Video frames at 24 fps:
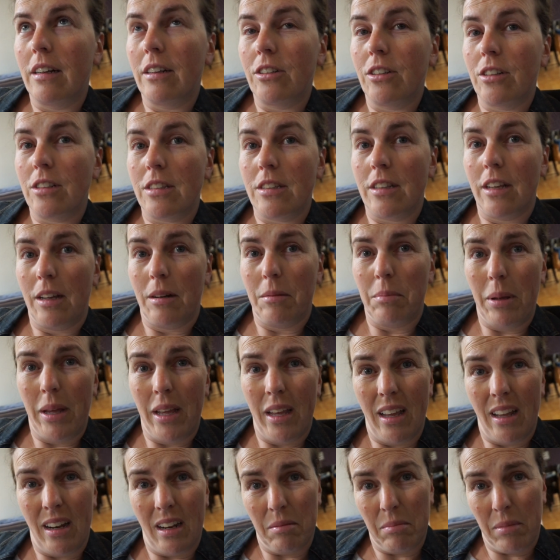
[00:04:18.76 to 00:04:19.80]
just that
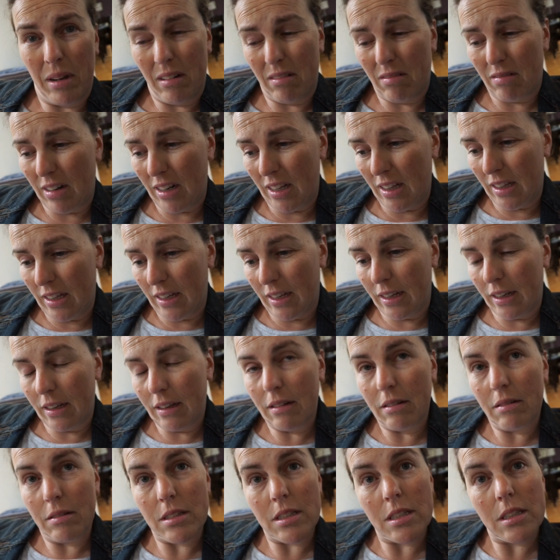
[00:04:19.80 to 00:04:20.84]
pain in my right leg
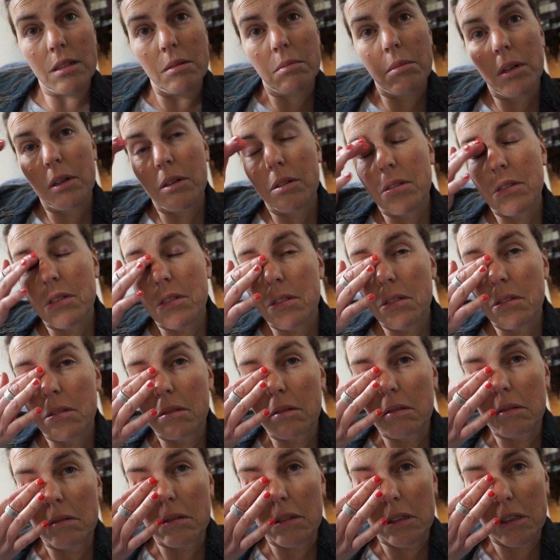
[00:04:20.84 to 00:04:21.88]
was the most
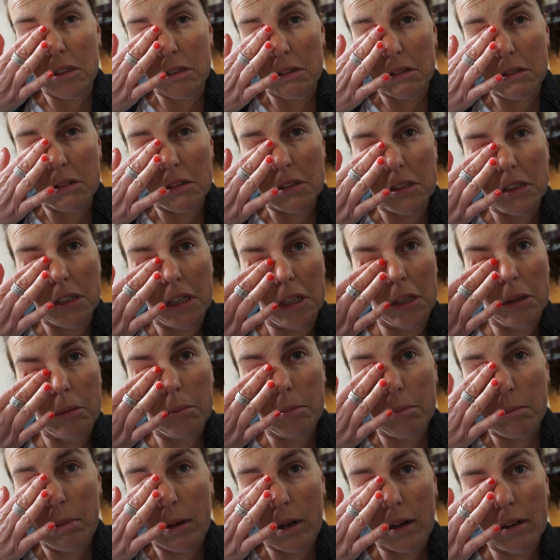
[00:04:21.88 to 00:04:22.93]
excruciating
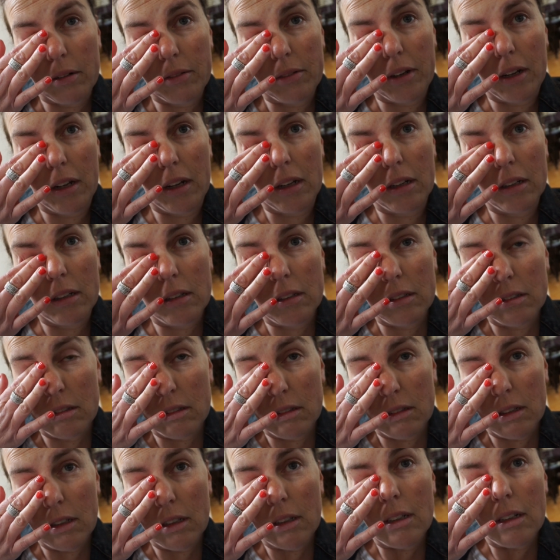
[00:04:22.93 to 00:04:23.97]
part of all.
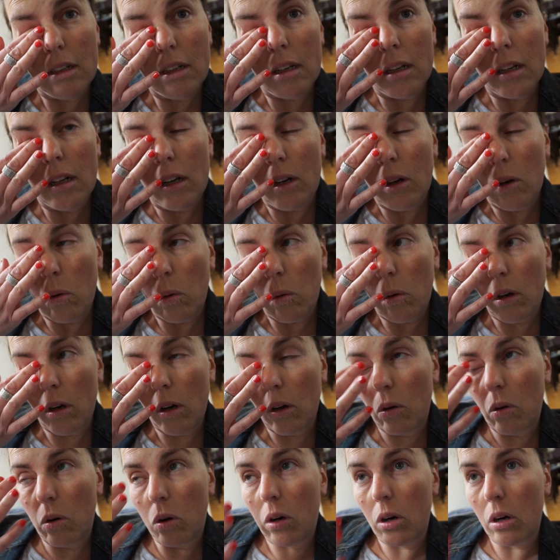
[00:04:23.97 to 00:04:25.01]

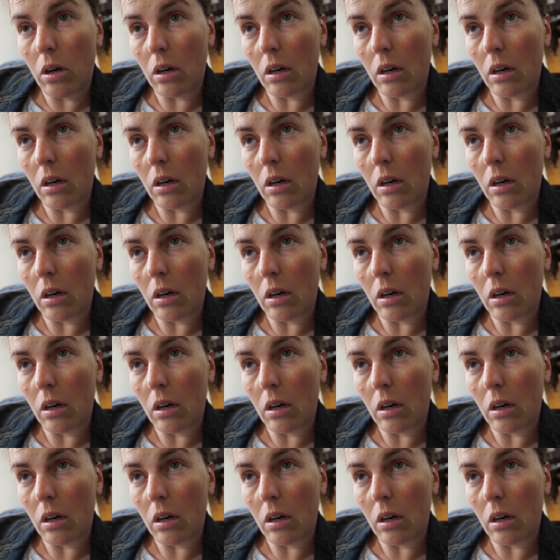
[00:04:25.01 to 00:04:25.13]
Woo!